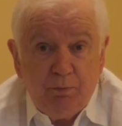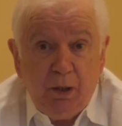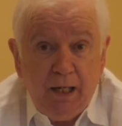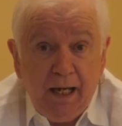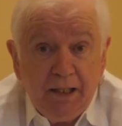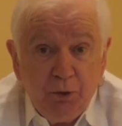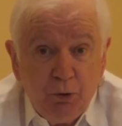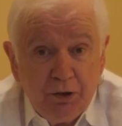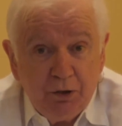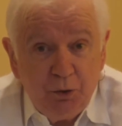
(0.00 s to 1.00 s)
by
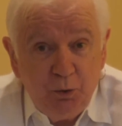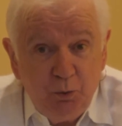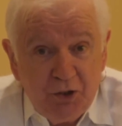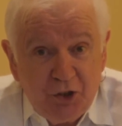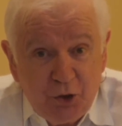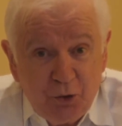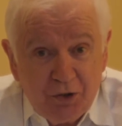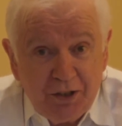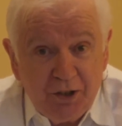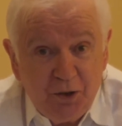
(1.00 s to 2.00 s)
anyone who was
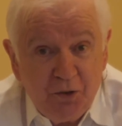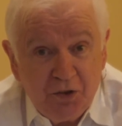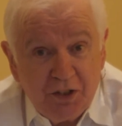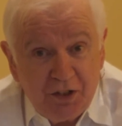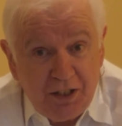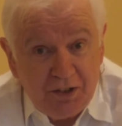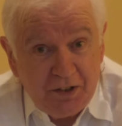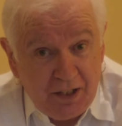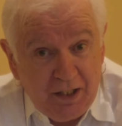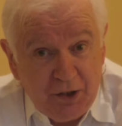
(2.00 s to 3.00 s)
choosing to use this
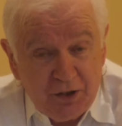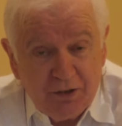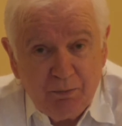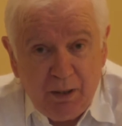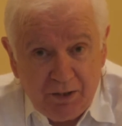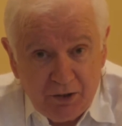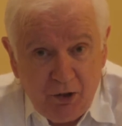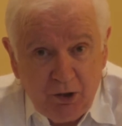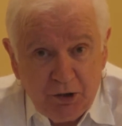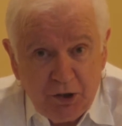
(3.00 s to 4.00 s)
dissertation
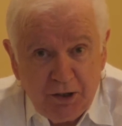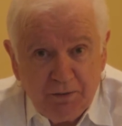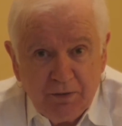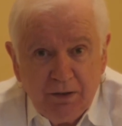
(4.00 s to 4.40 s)
methodology.